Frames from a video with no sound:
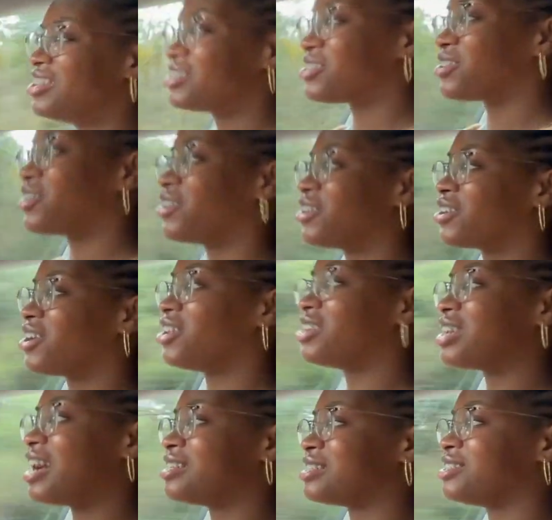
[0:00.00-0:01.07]
So
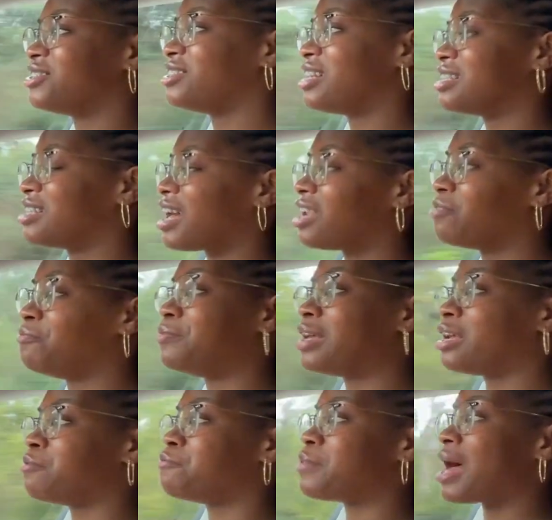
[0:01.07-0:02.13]
colonization has had a
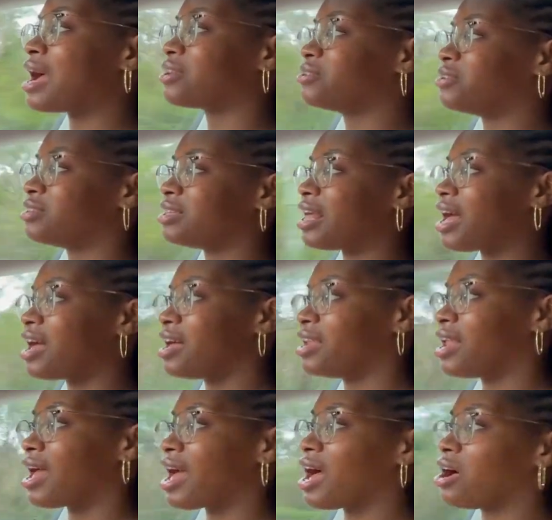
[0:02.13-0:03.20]
big impact on that,
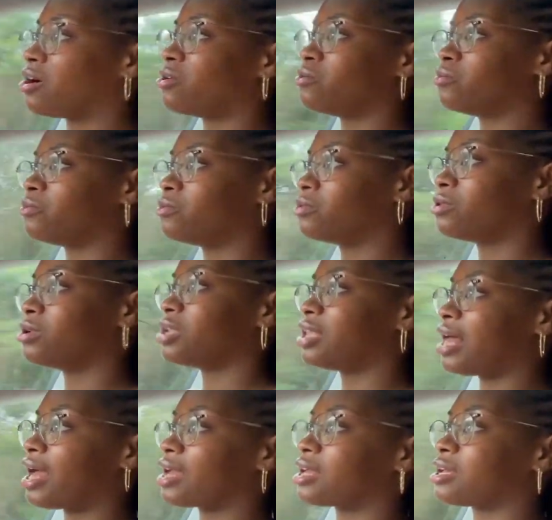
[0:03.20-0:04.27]
and how
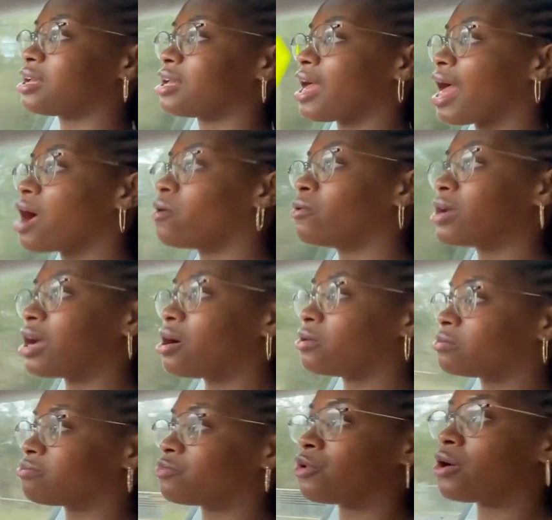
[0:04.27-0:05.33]
we are
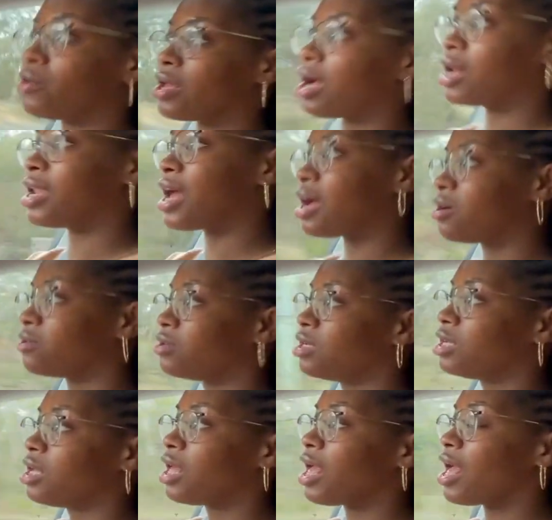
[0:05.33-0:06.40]
where we are now,
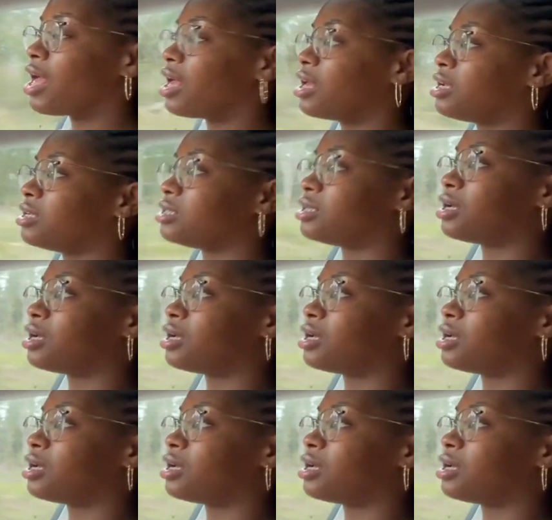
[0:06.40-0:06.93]
and